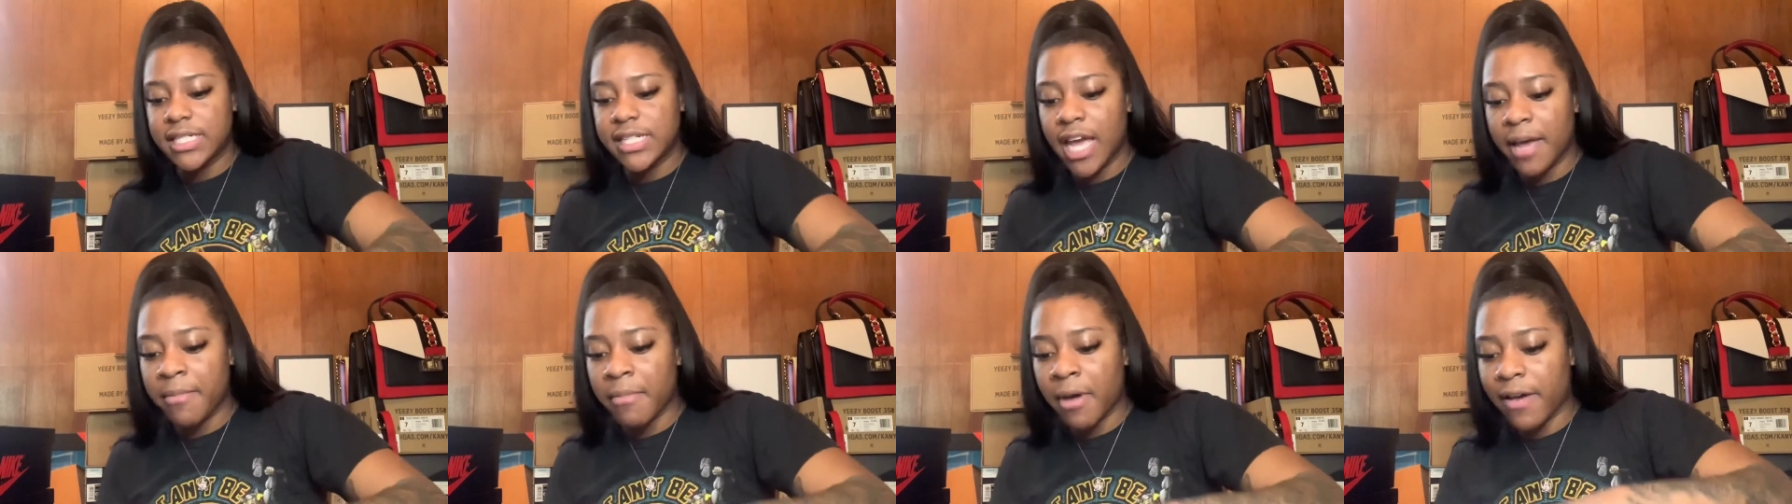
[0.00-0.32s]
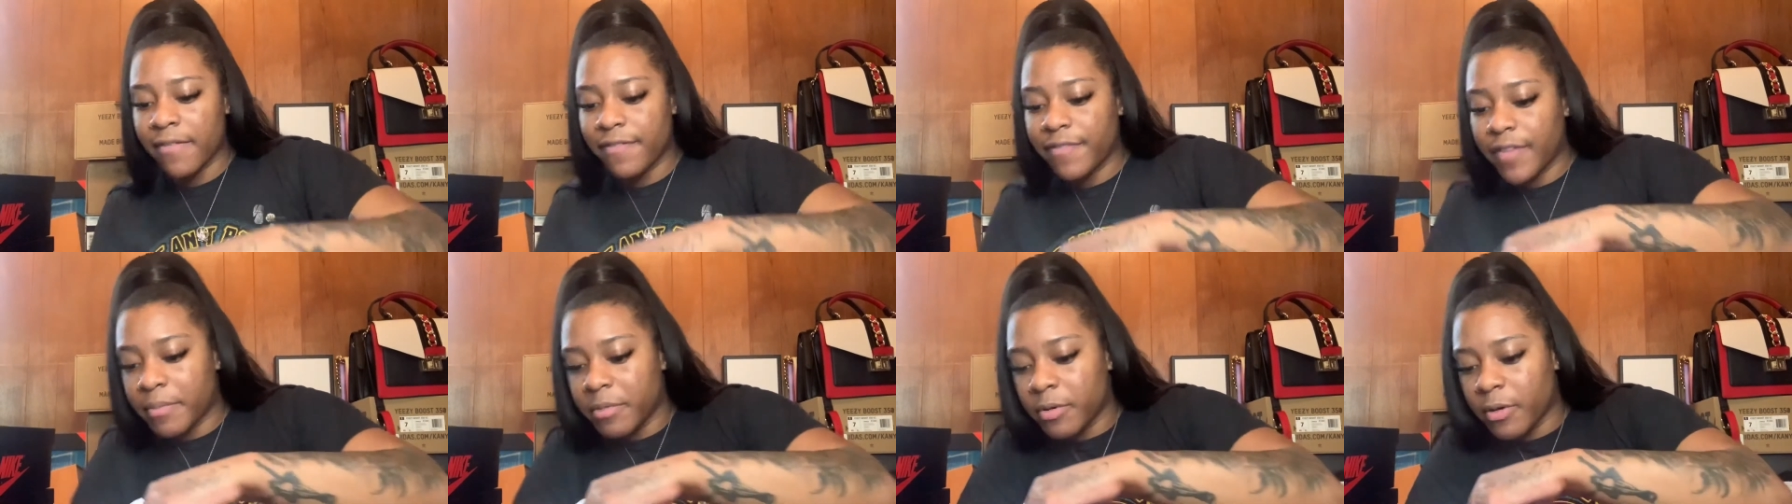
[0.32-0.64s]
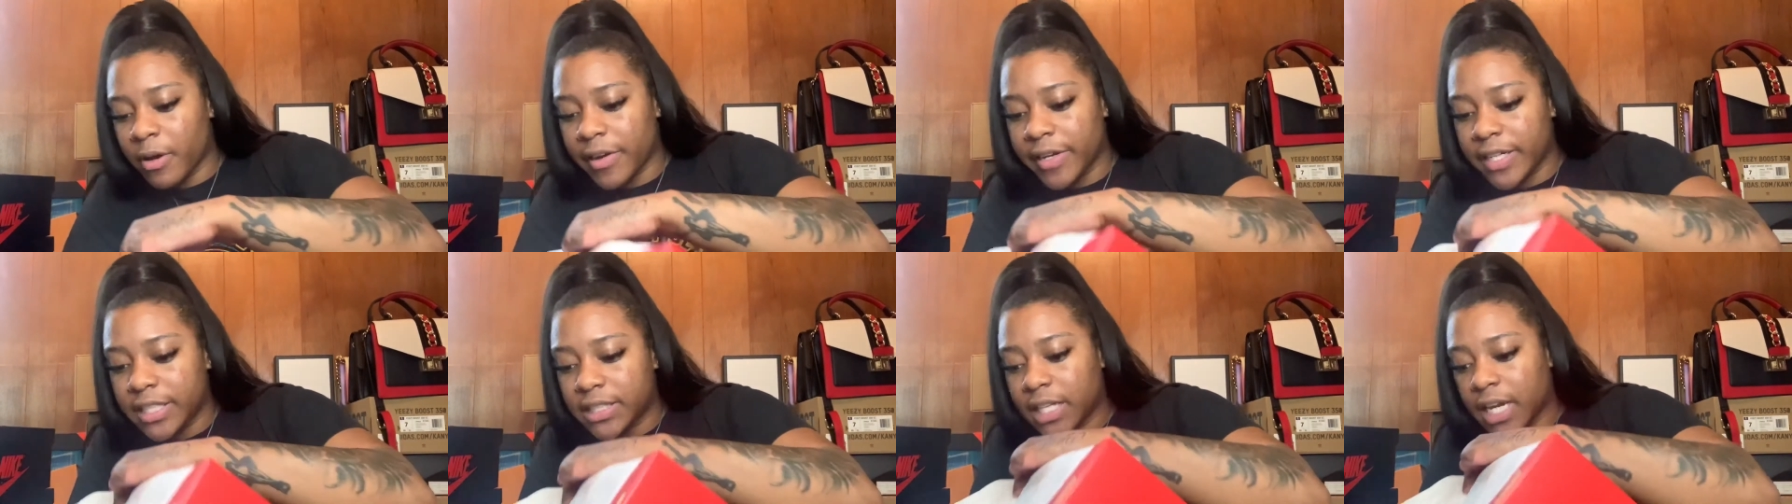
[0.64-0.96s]
came out
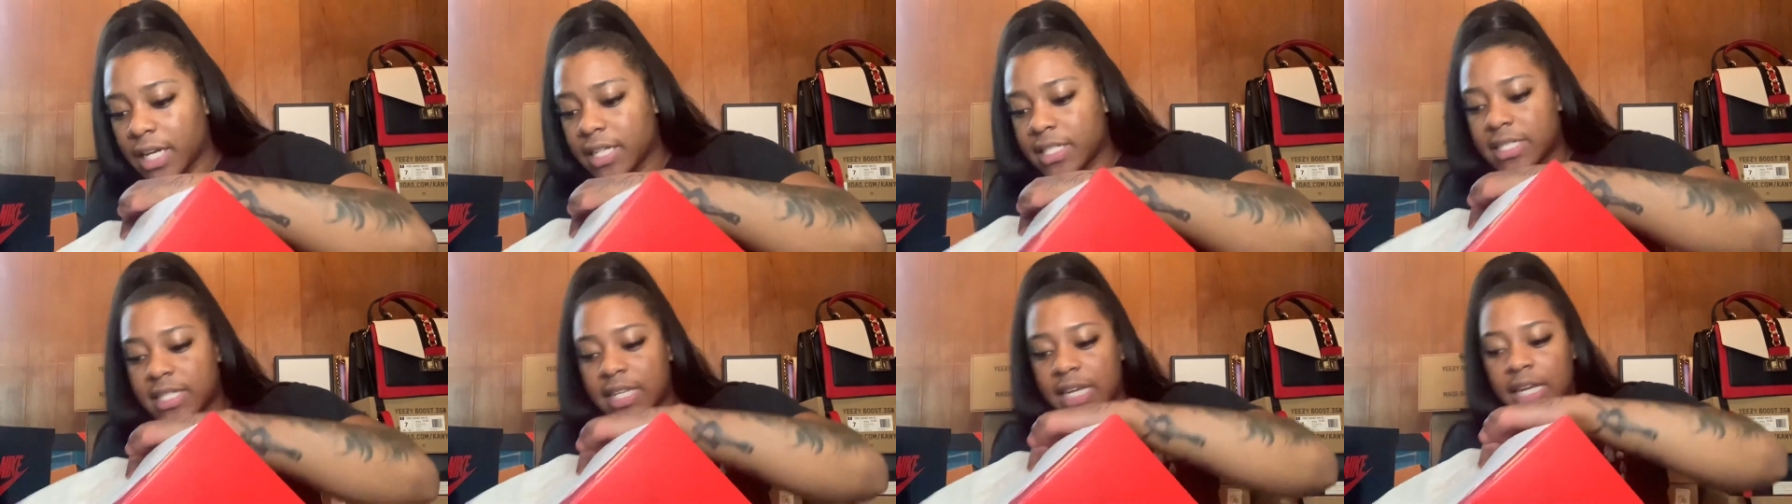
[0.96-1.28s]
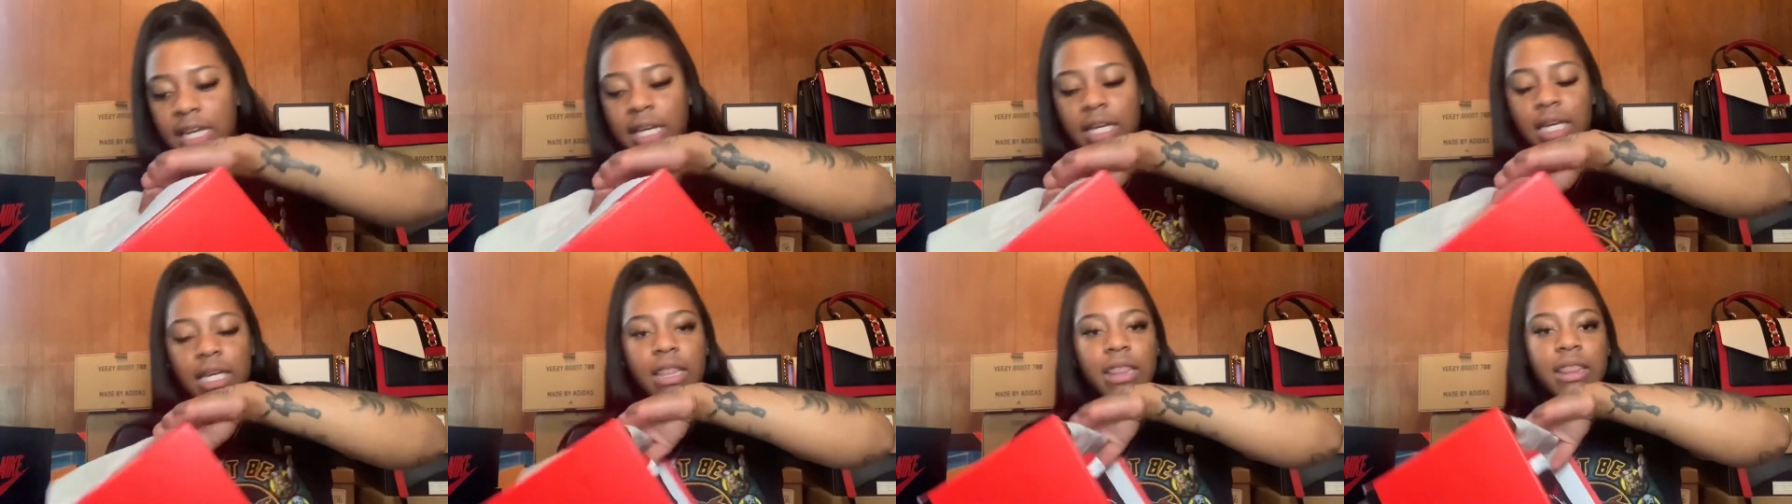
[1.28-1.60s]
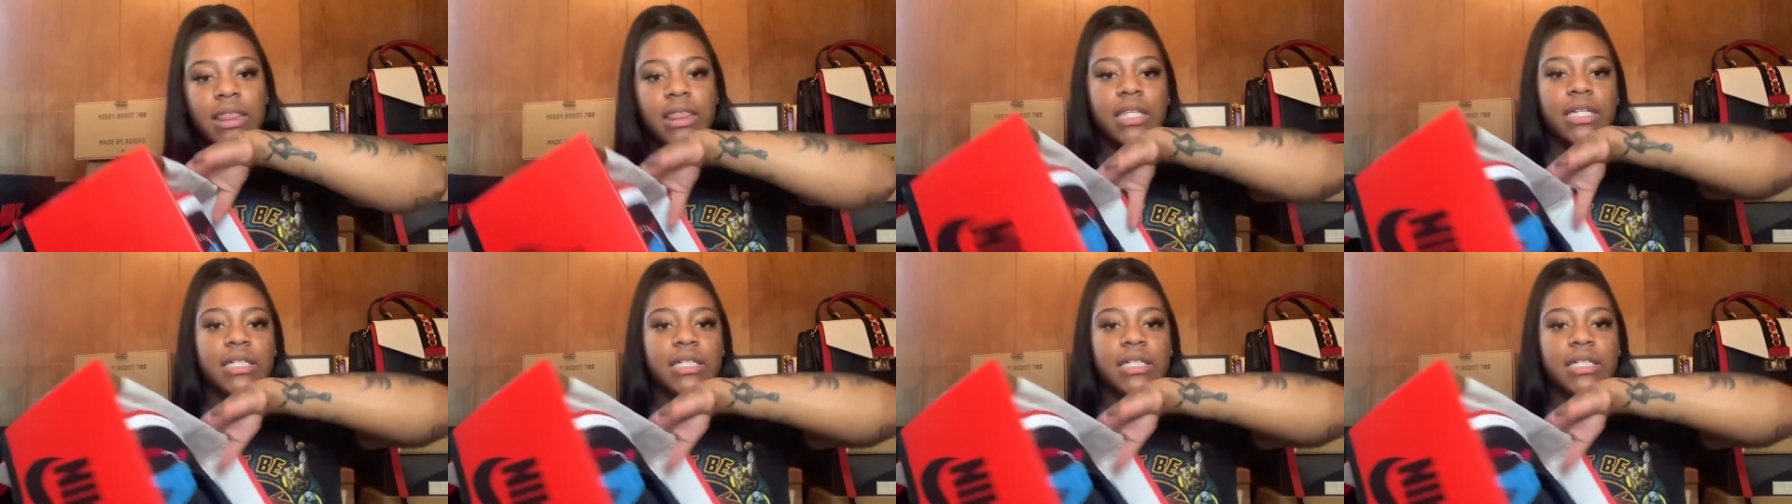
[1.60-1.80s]
February 13th.